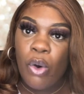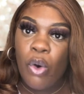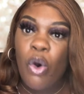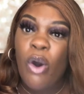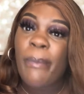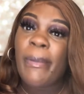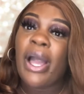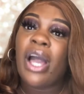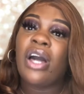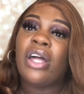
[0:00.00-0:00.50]

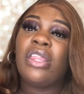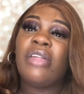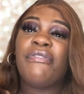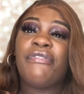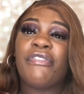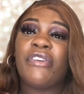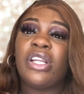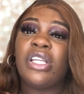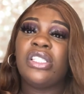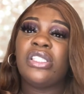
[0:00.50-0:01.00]
All my other
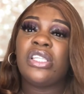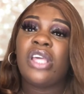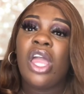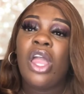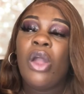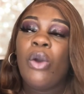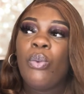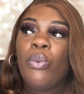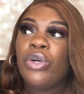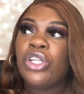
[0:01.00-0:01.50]
friends
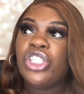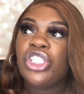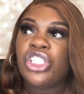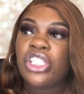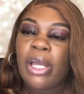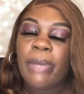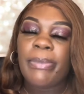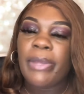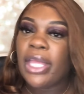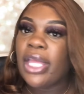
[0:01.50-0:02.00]
would
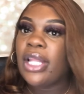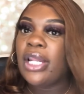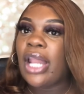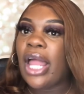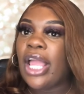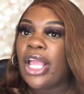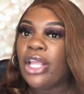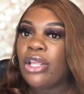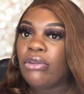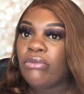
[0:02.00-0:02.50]
jump in.
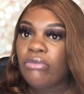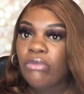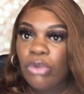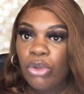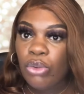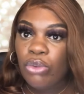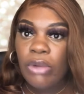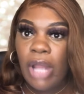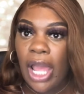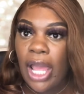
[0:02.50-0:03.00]
Like,
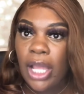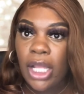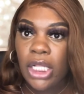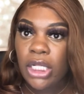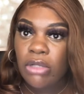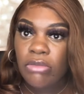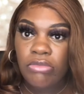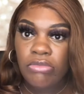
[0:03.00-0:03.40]
you not